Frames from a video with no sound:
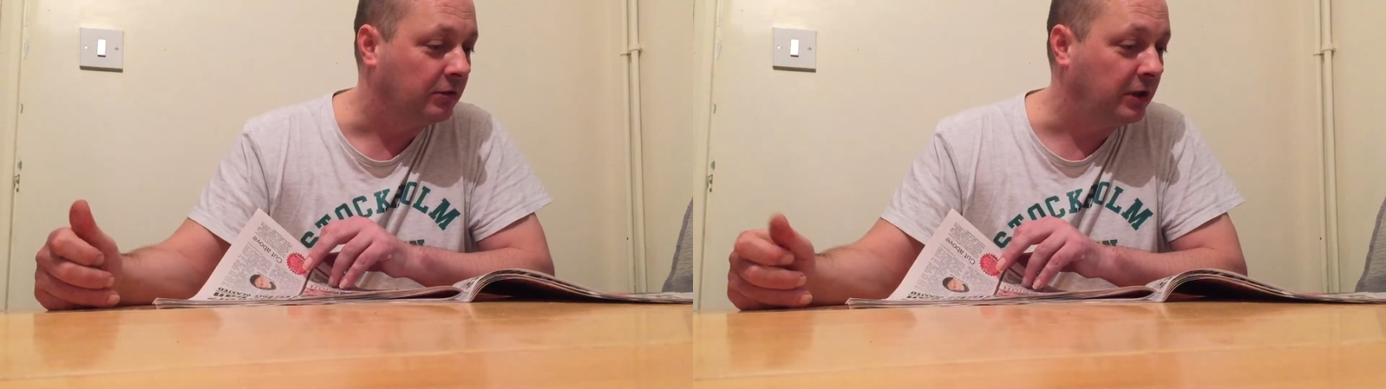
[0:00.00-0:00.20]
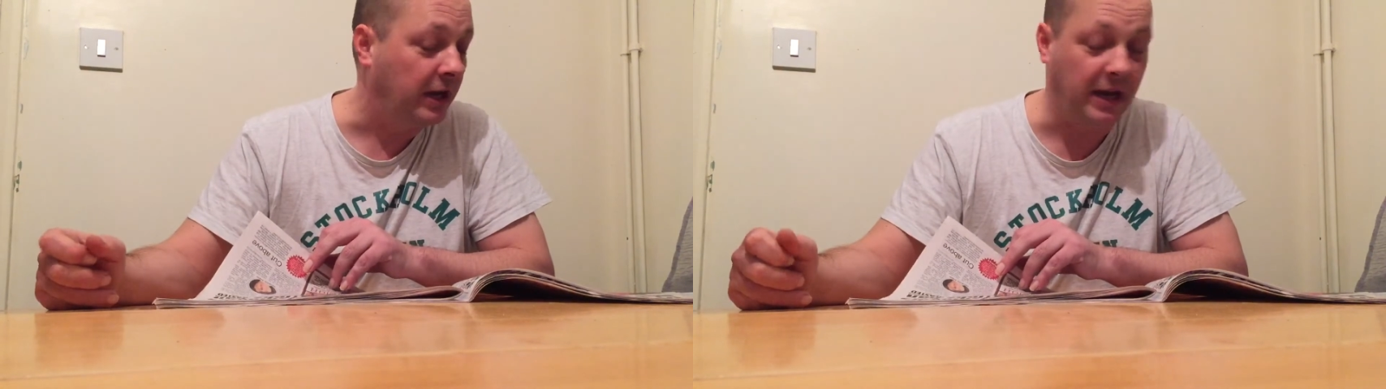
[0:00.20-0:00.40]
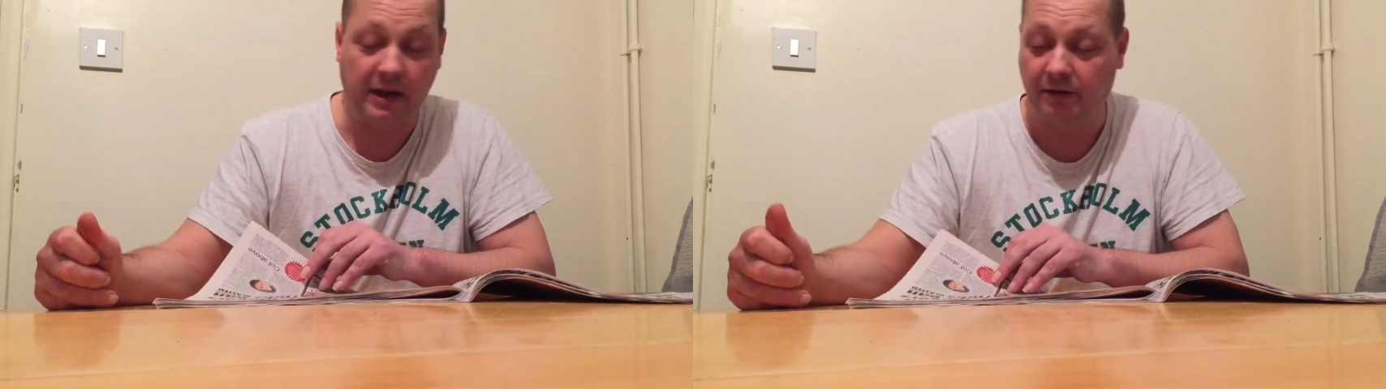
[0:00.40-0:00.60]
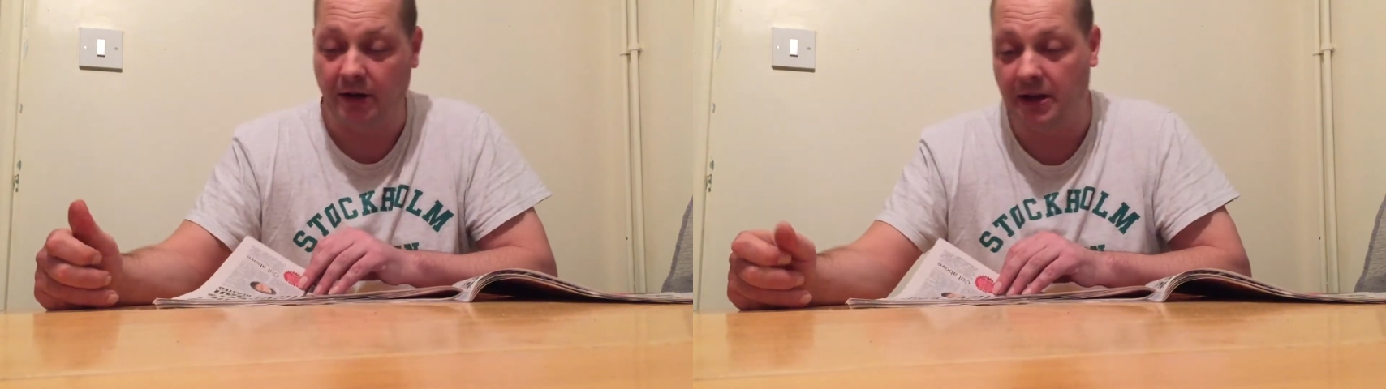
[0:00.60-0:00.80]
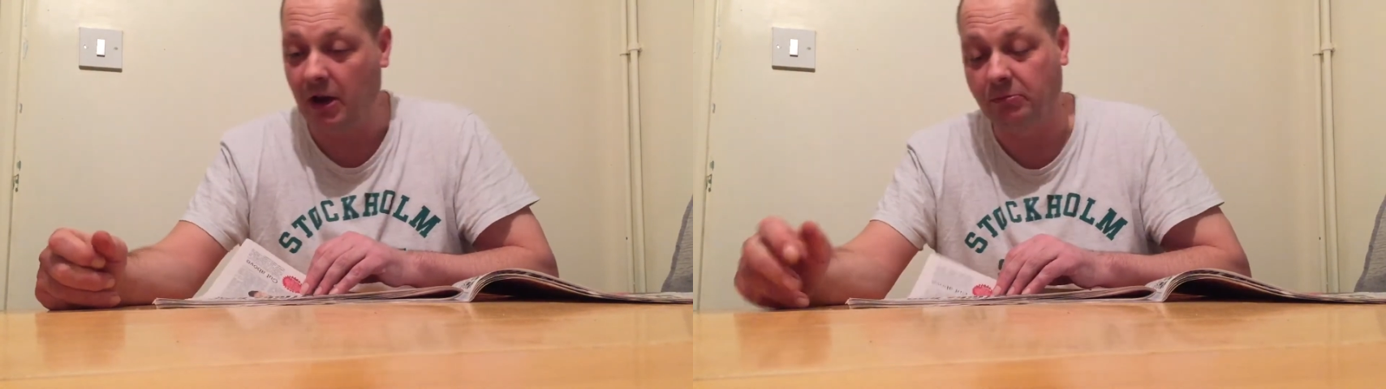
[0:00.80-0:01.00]

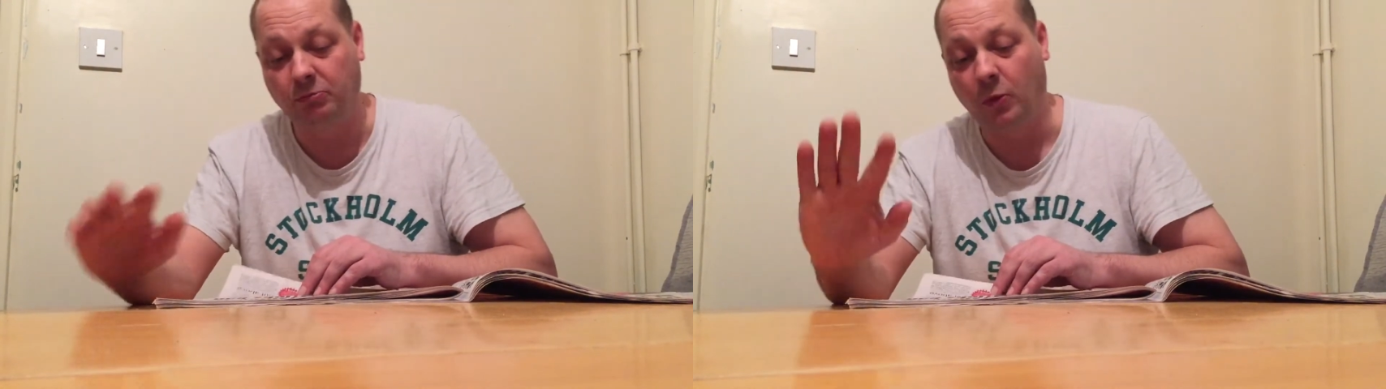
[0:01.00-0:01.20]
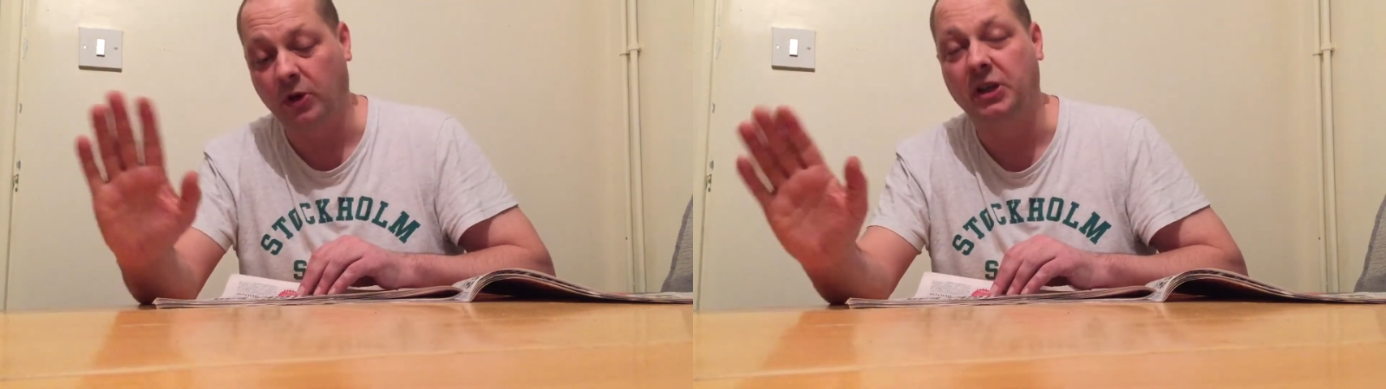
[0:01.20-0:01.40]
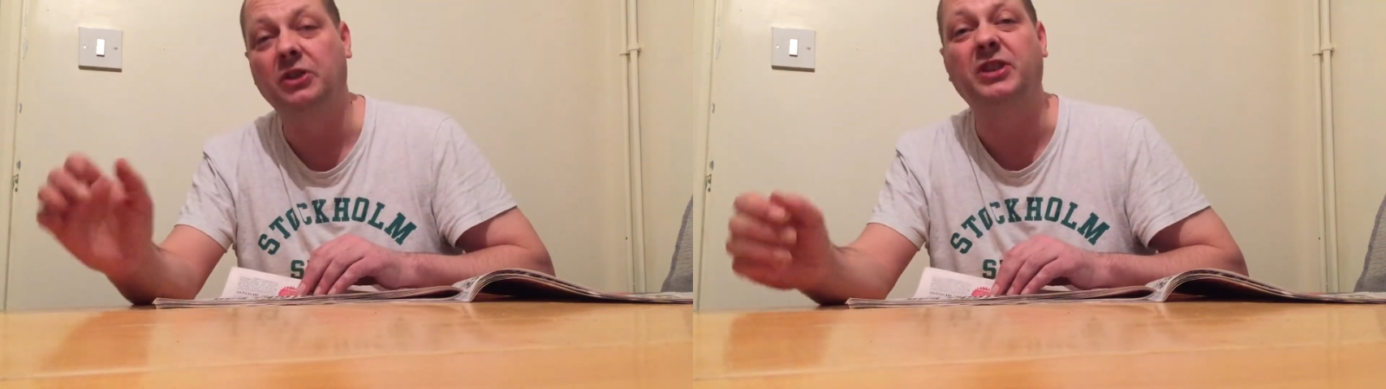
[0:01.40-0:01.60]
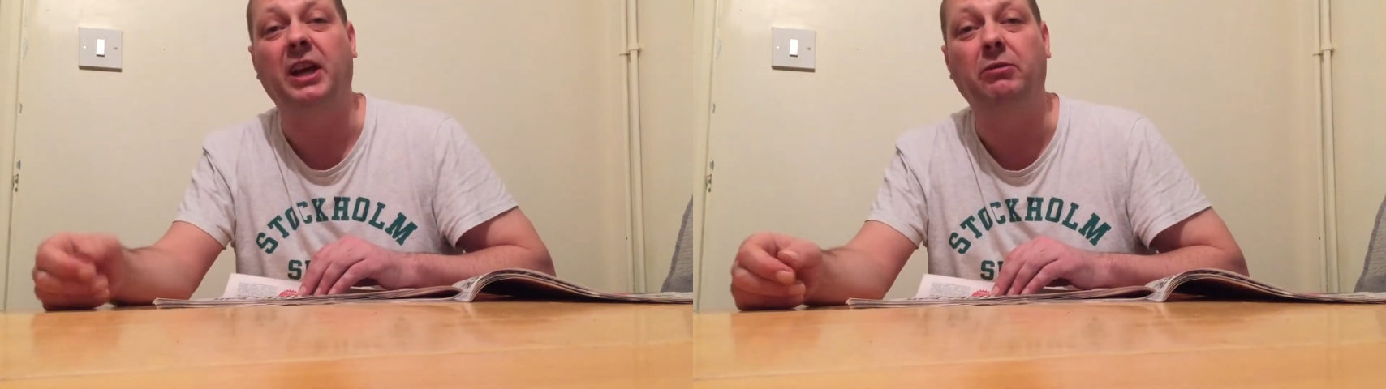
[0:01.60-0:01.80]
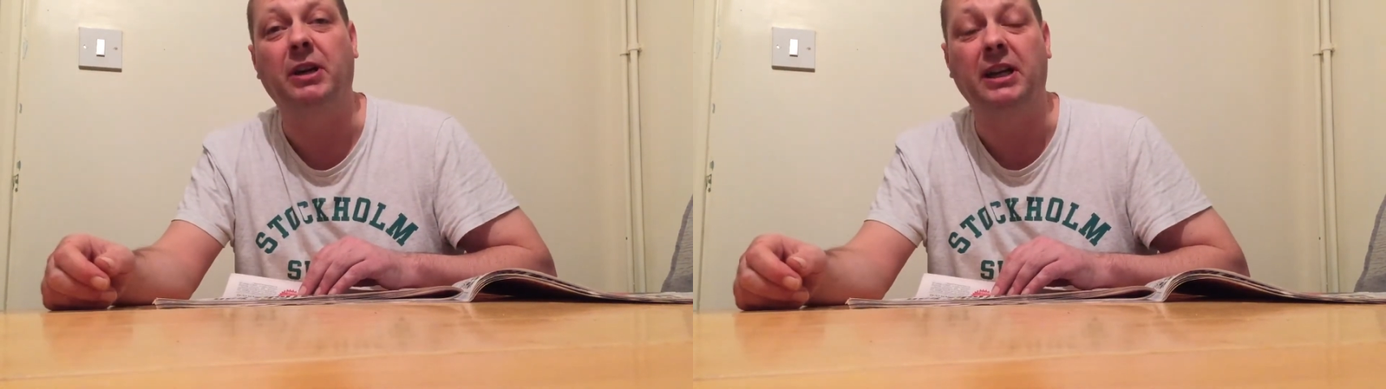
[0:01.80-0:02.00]
yeah, what can you
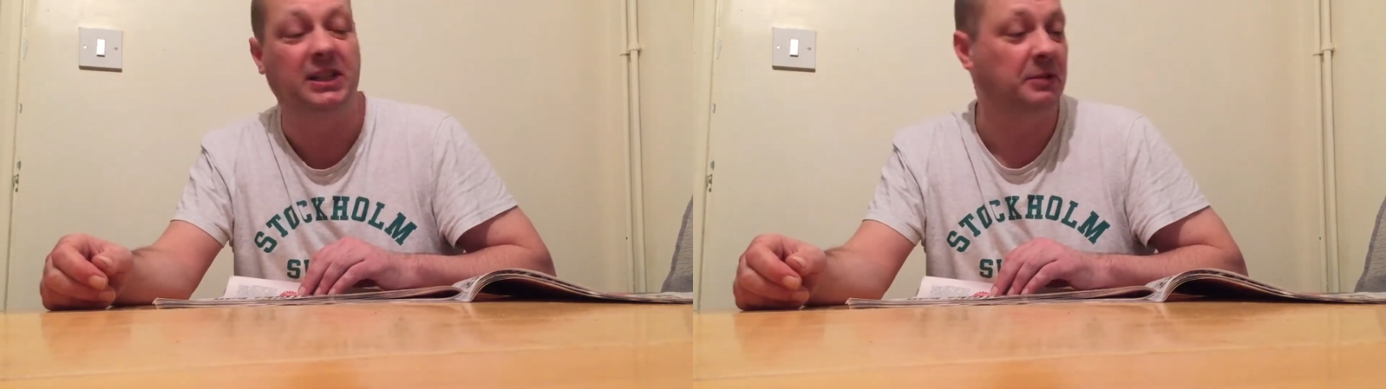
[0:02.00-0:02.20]
say, really?